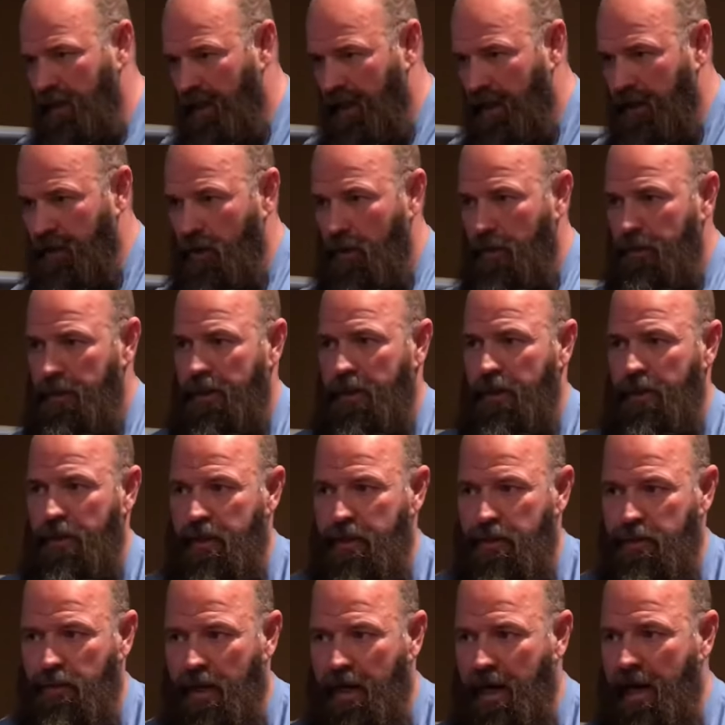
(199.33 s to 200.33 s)
I normally do
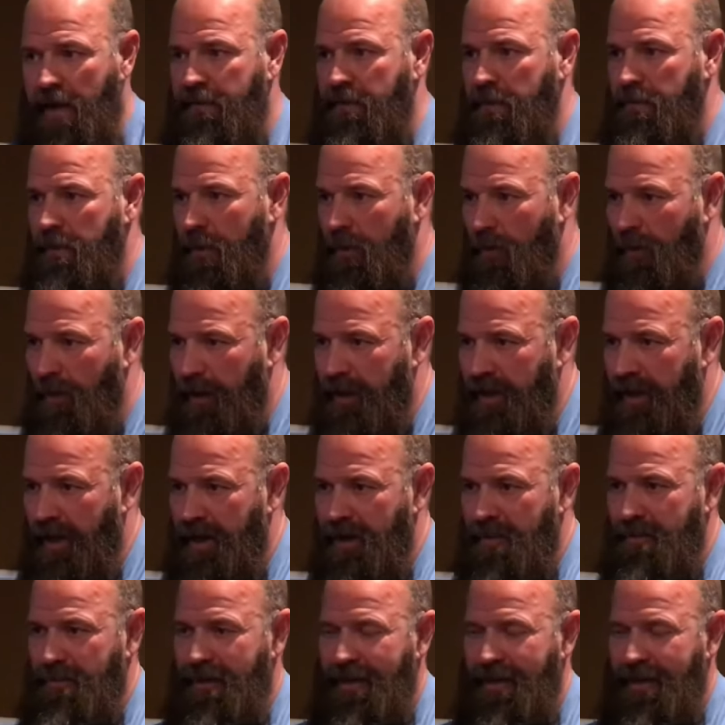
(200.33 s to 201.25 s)
this right after my workout,